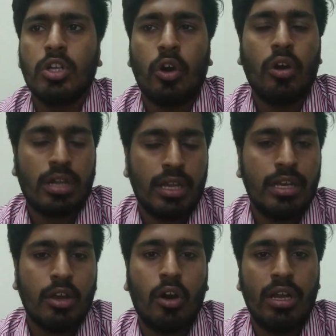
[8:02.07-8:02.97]
taught
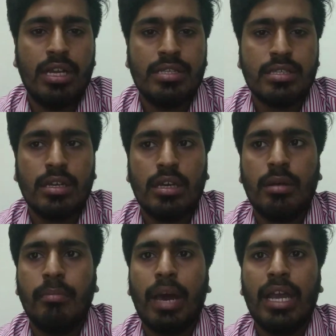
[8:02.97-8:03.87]
in college
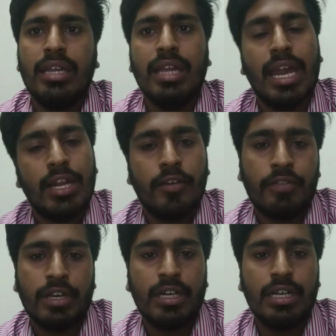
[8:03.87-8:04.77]
by the end of
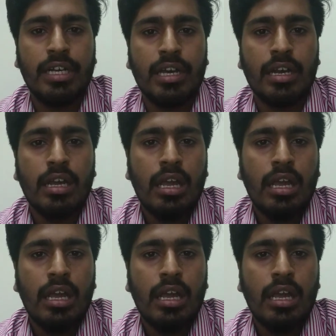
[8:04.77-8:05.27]
third year,